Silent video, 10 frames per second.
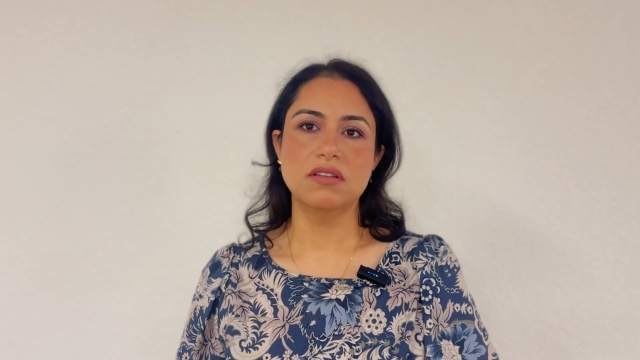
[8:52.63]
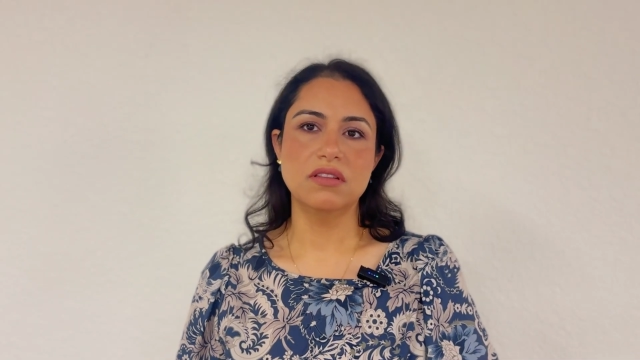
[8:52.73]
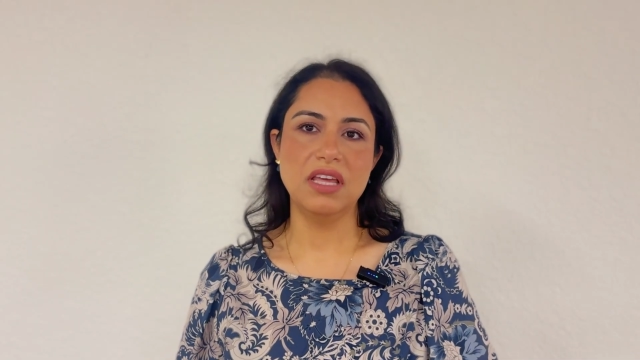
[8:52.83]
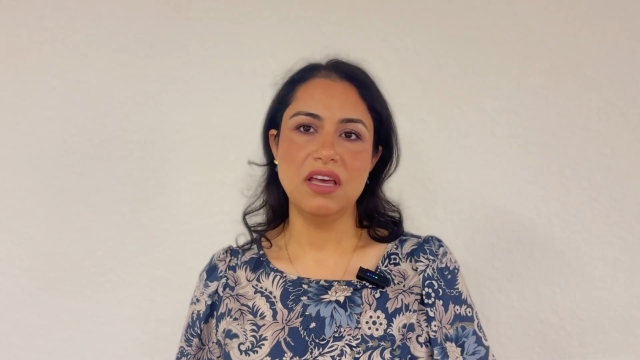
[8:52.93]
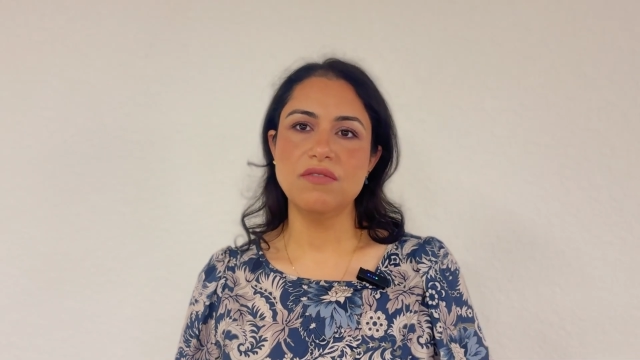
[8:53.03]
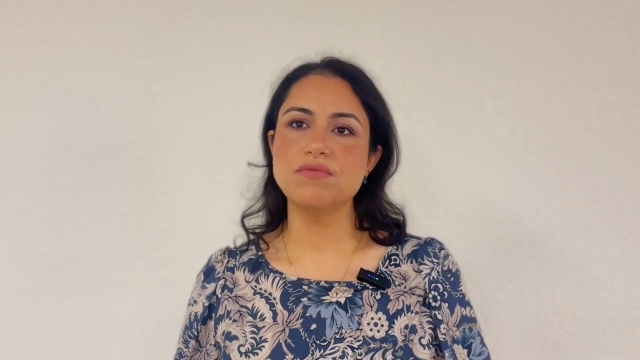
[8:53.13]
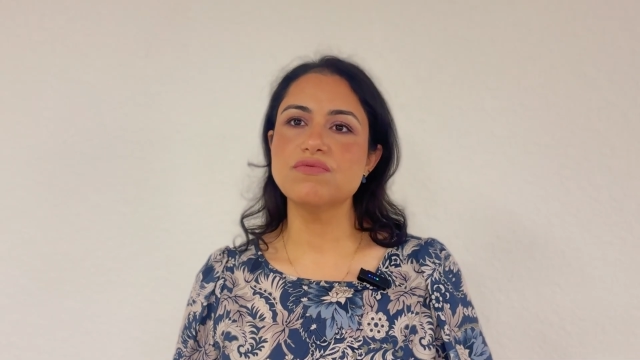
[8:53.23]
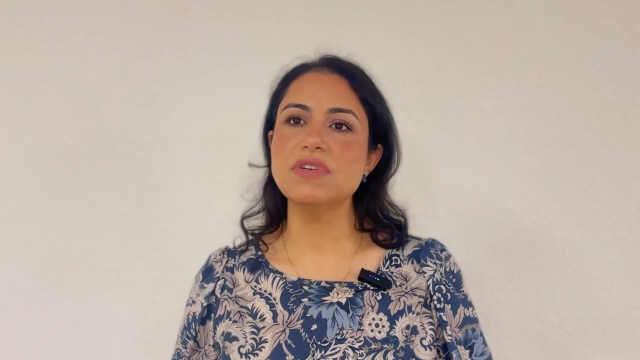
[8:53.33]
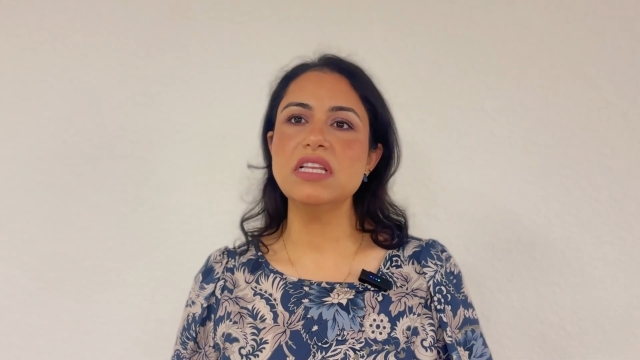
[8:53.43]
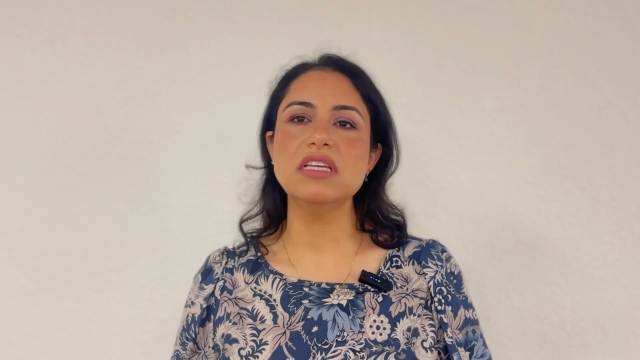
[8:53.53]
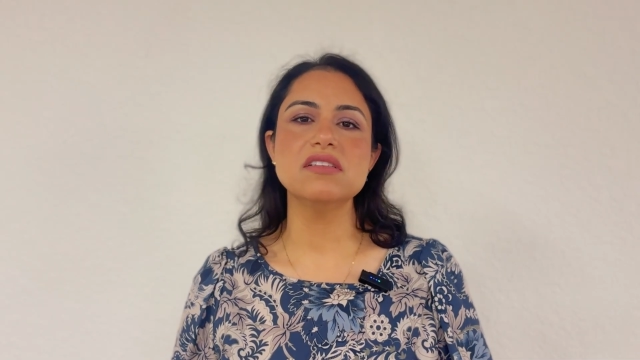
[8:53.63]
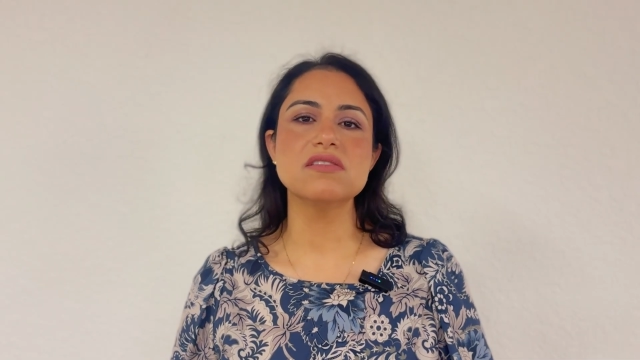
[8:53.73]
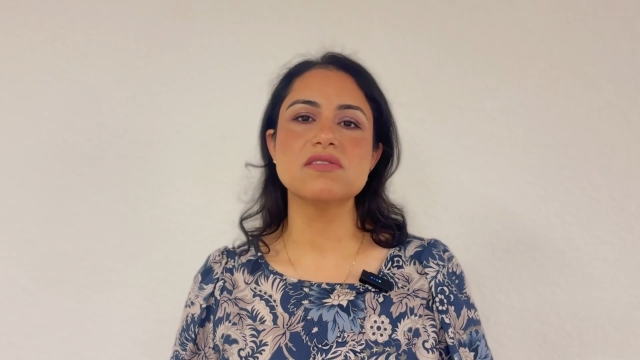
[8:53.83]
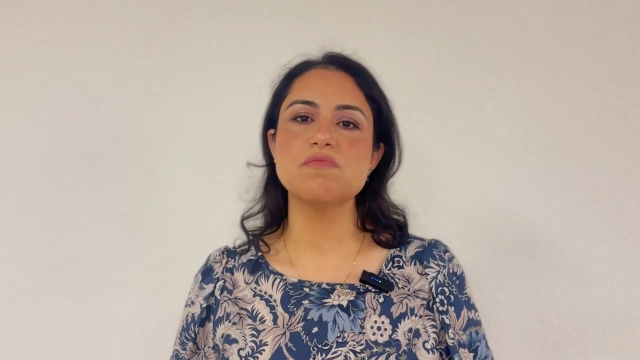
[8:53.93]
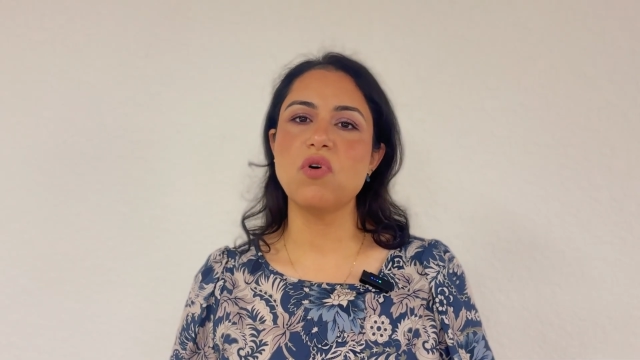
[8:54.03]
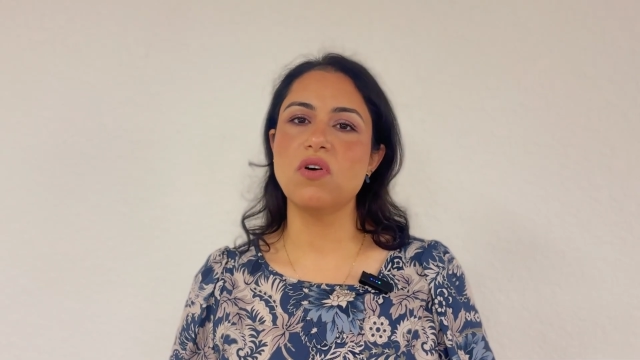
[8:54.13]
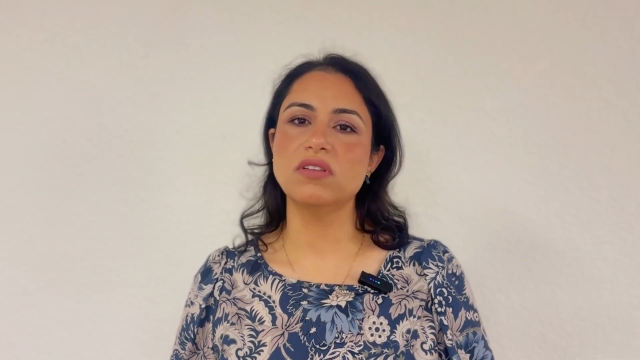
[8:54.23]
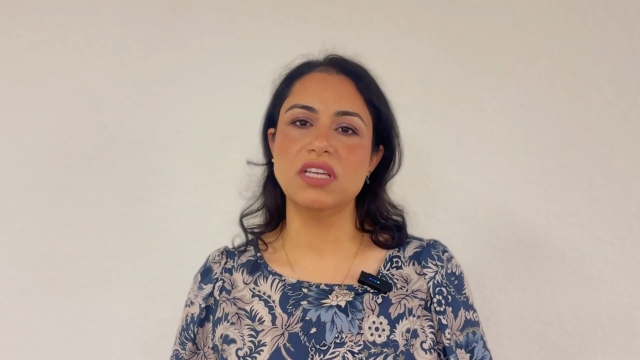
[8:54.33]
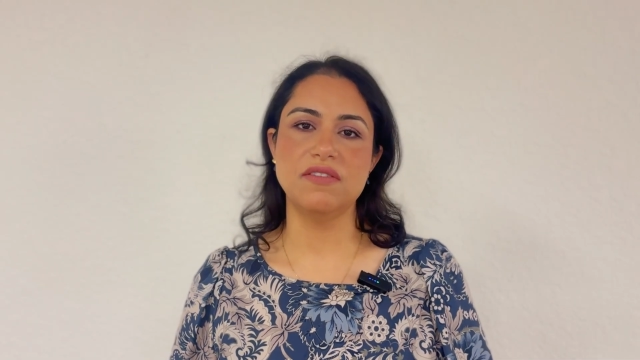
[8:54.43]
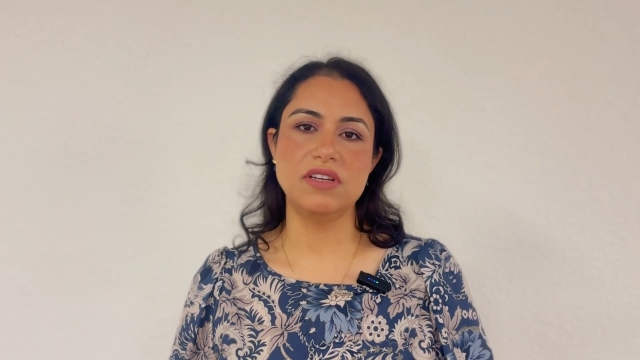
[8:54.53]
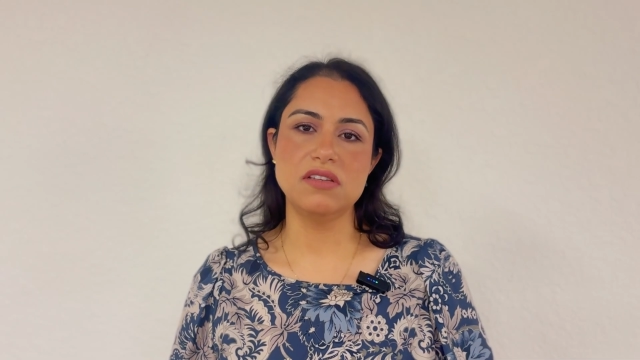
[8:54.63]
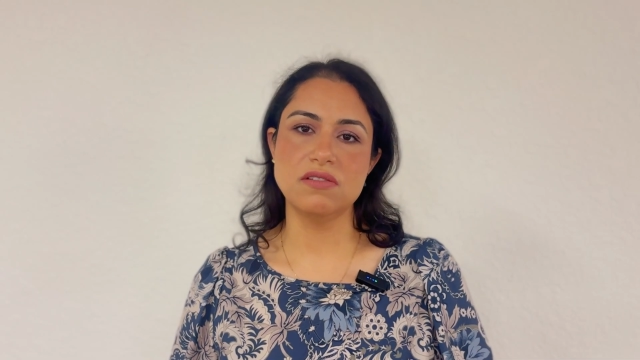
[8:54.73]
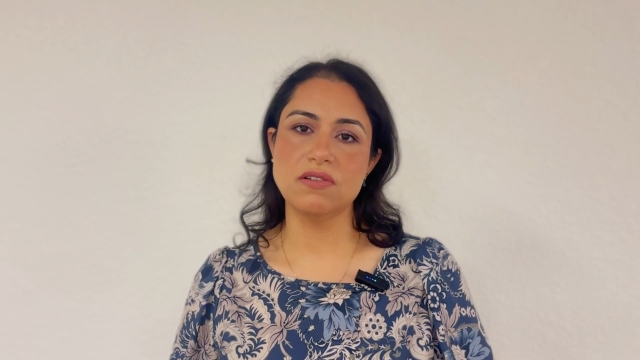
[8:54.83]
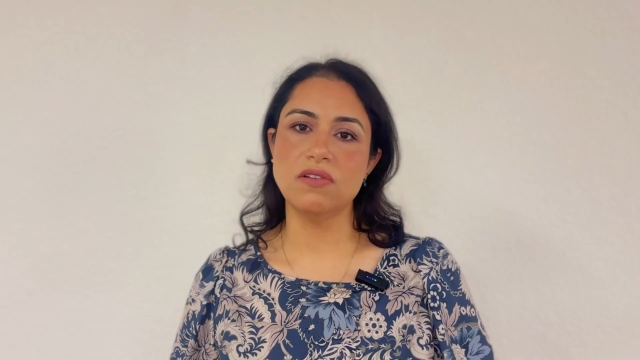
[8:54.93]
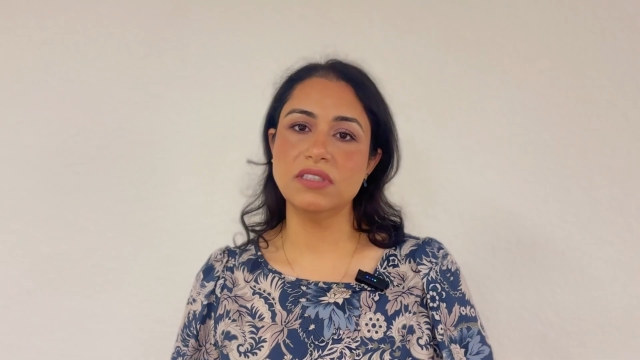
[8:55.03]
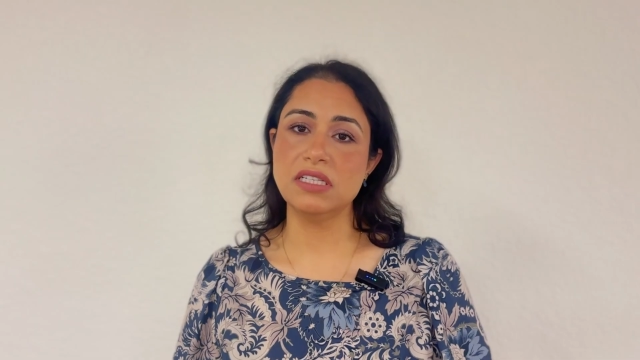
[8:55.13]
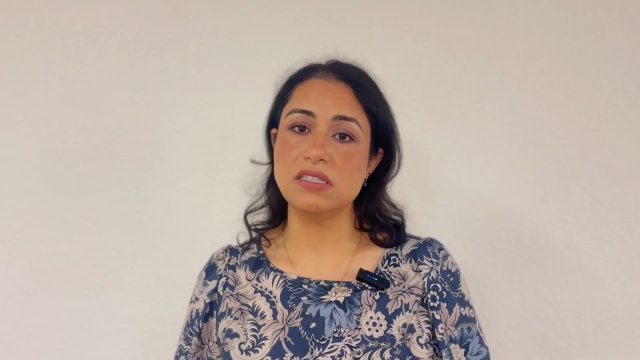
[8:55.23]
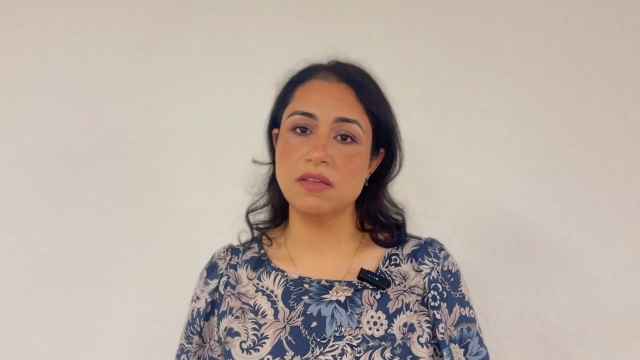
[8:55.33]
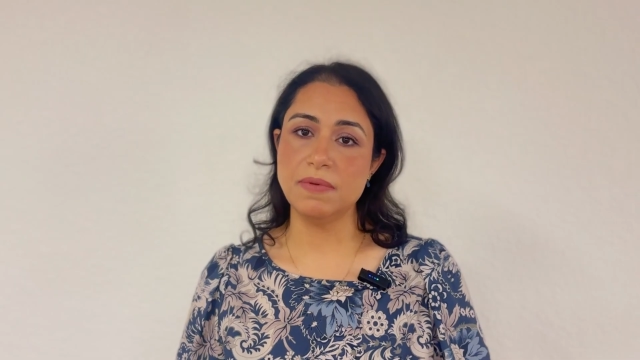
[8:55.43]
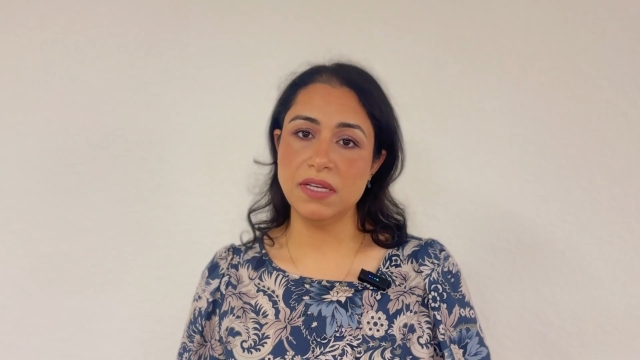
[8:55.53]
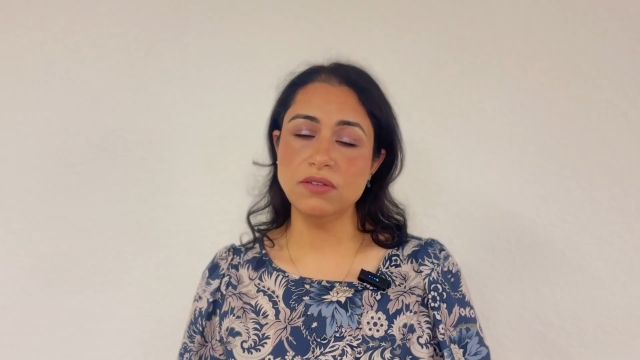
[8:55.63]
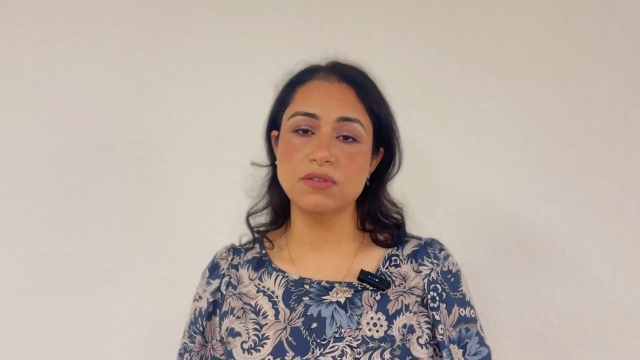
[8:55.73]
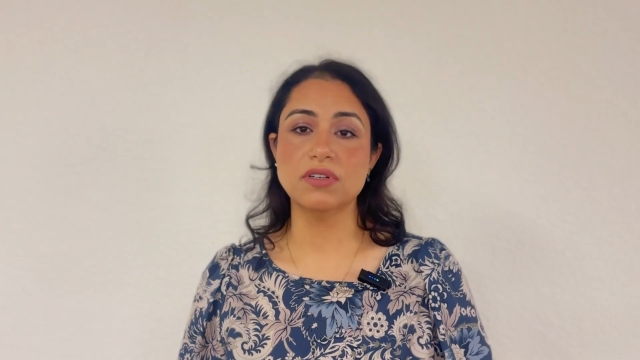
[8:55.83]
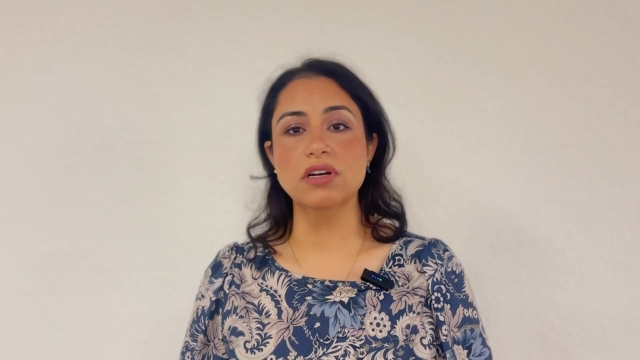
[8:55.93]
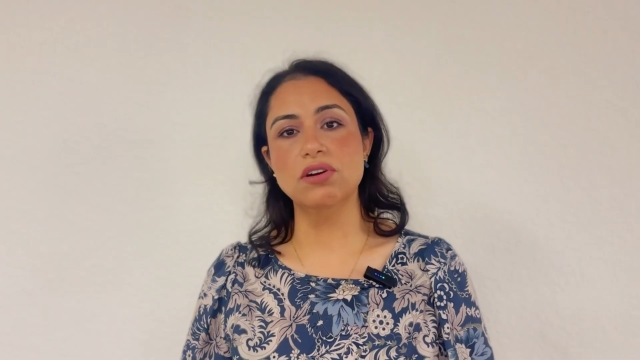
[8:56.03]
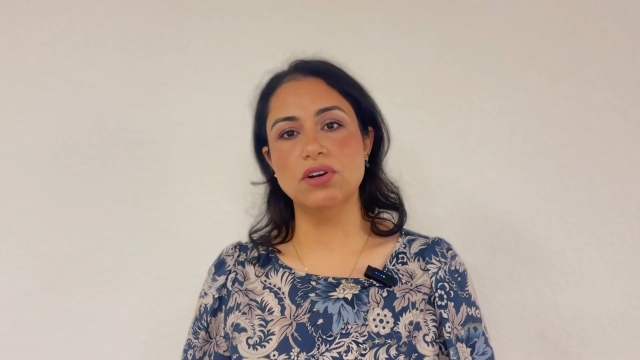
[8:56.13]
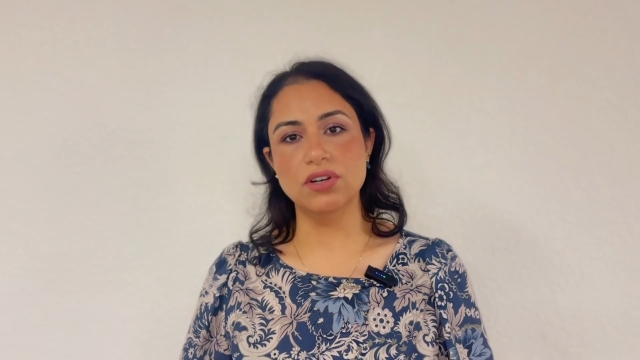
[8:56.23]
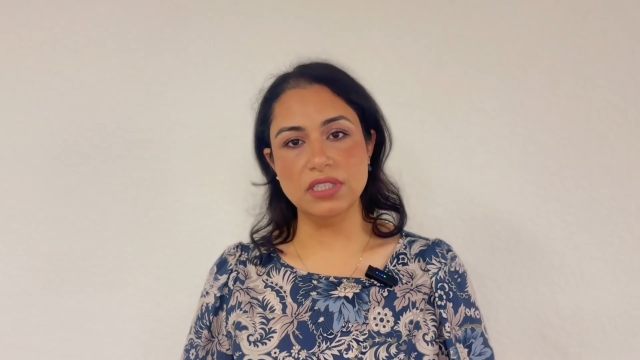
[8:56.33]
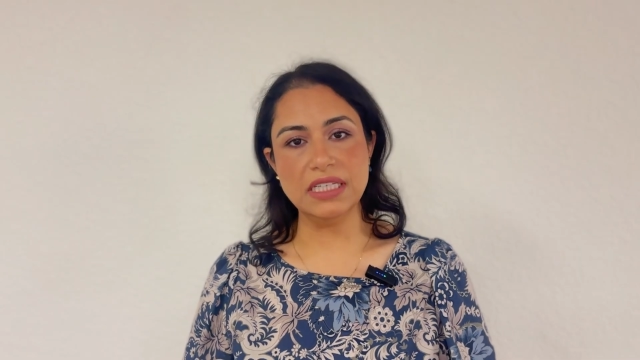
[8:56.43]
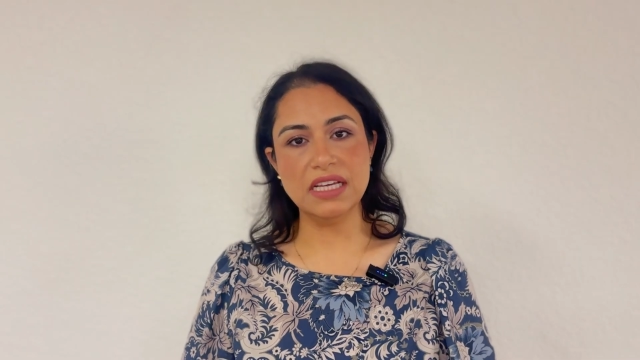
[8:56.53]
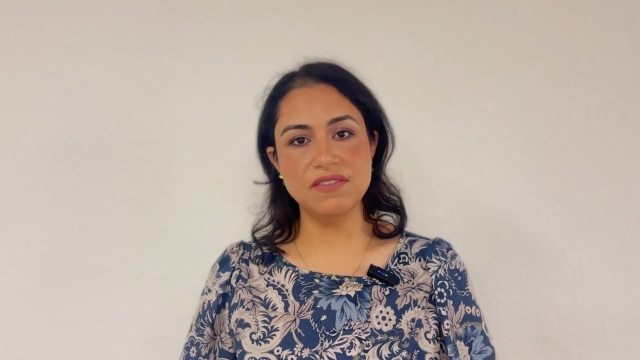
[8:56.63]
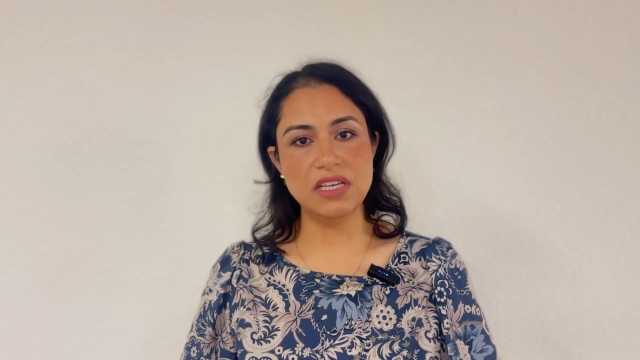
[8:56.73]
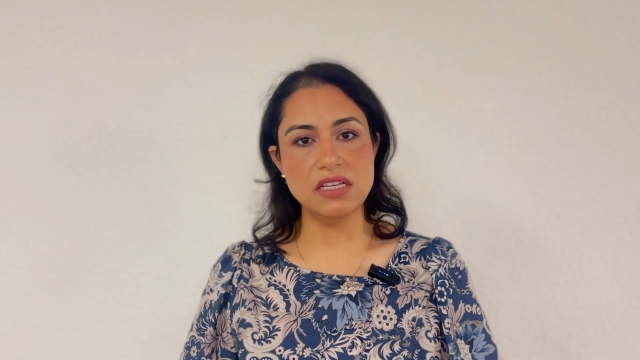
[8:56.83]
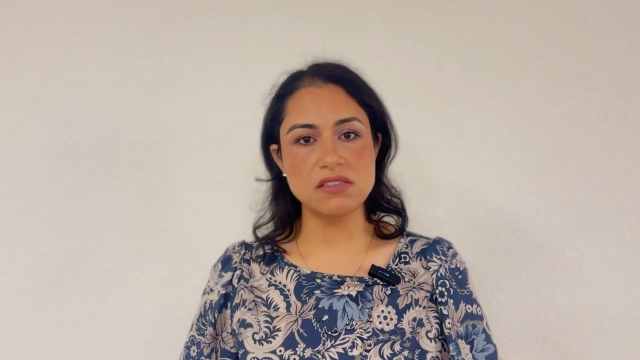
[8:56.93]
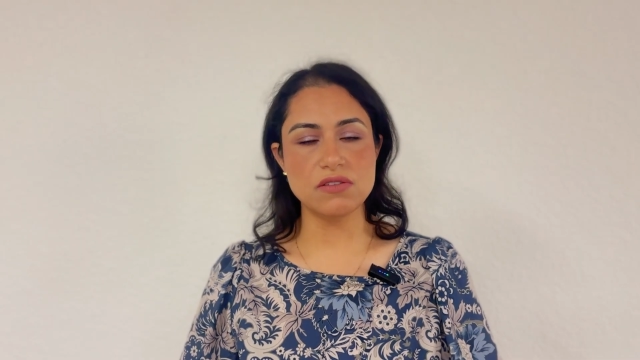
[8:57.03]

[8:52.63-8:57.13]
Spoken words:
they have really small cavities. They're called incipient or early cavities.